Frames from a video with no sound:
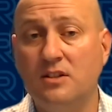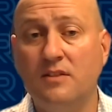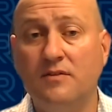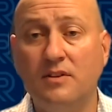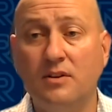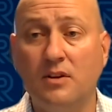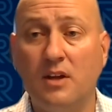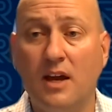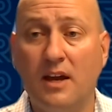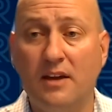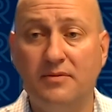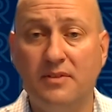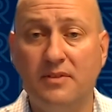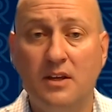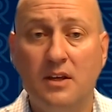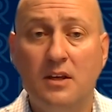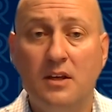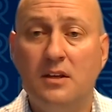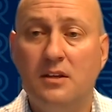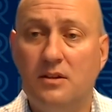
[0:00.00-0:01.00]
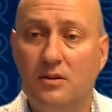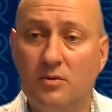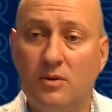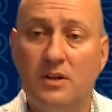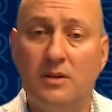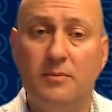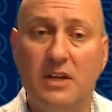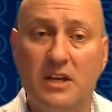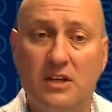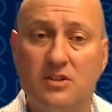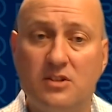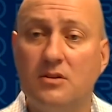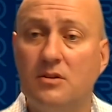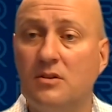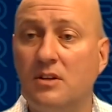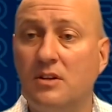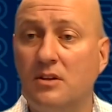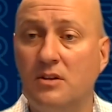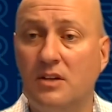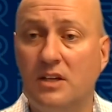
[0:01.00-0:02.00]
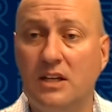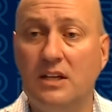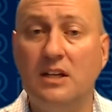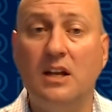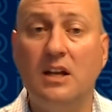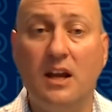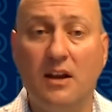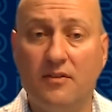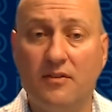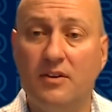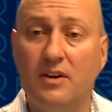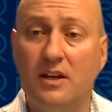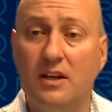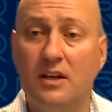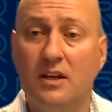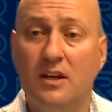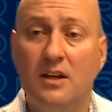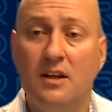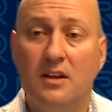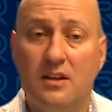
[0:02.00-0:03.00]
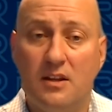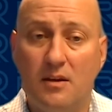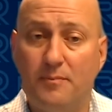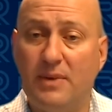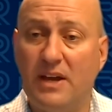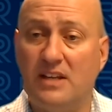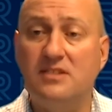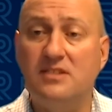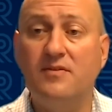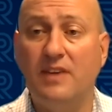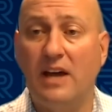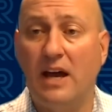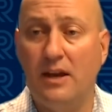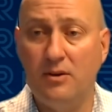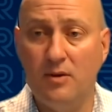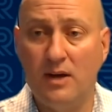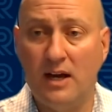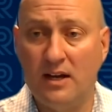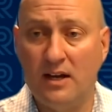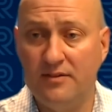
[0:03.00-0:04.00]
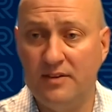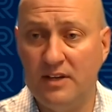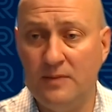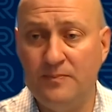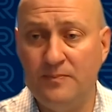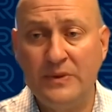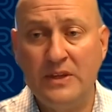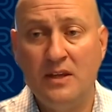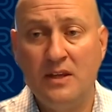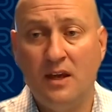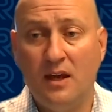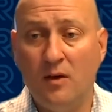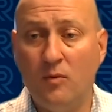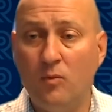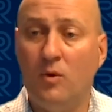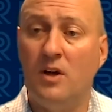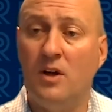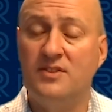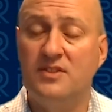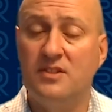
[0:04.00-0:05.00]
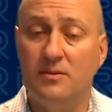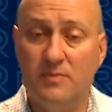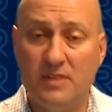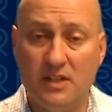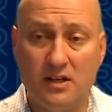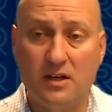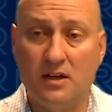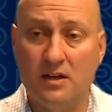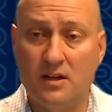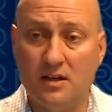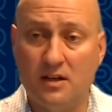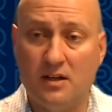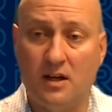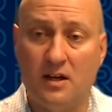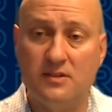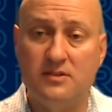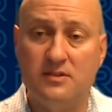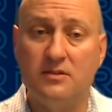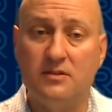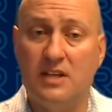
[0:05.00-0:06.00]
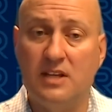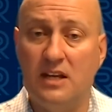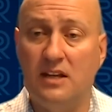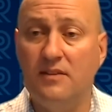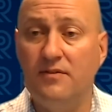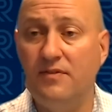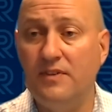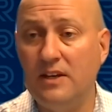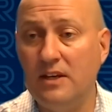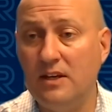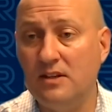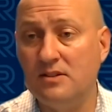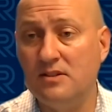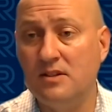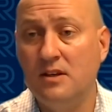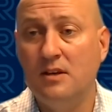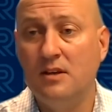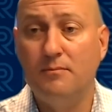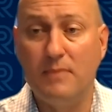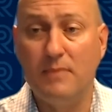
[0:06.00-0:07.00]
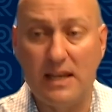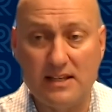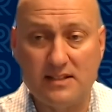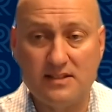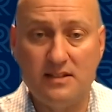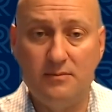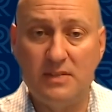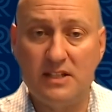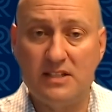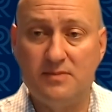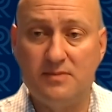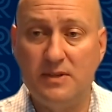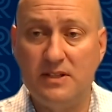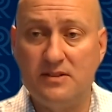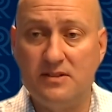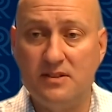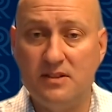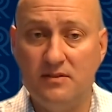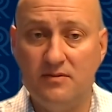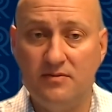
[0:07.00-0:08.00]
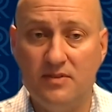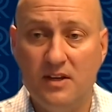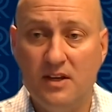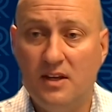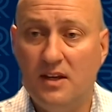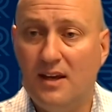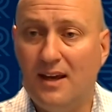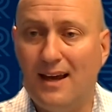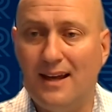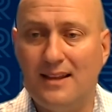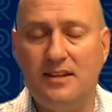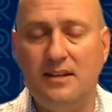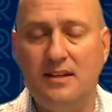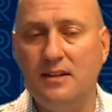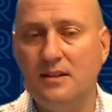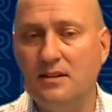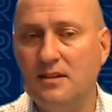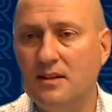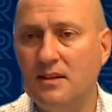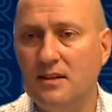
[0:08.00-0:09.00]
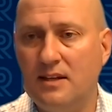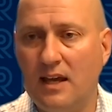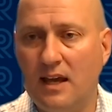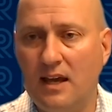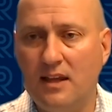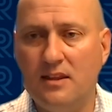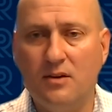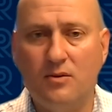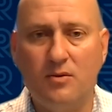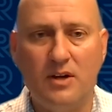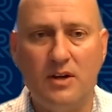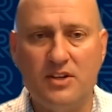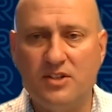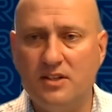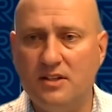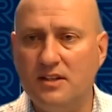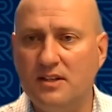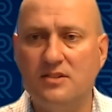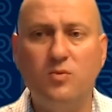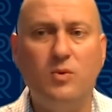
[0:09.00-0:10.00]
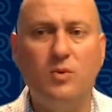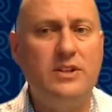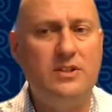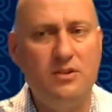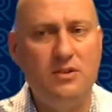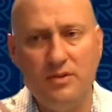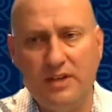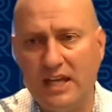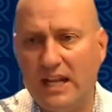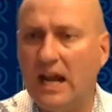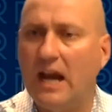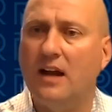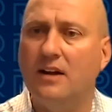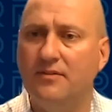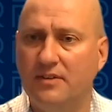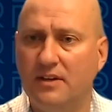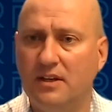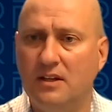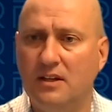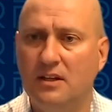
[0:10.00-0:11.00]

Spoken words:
of your life. You want to make sure that you're getting the best value out of it. And while some of the consultative fees may seem expensive, at the end of the day, the question is, what do you get out of it?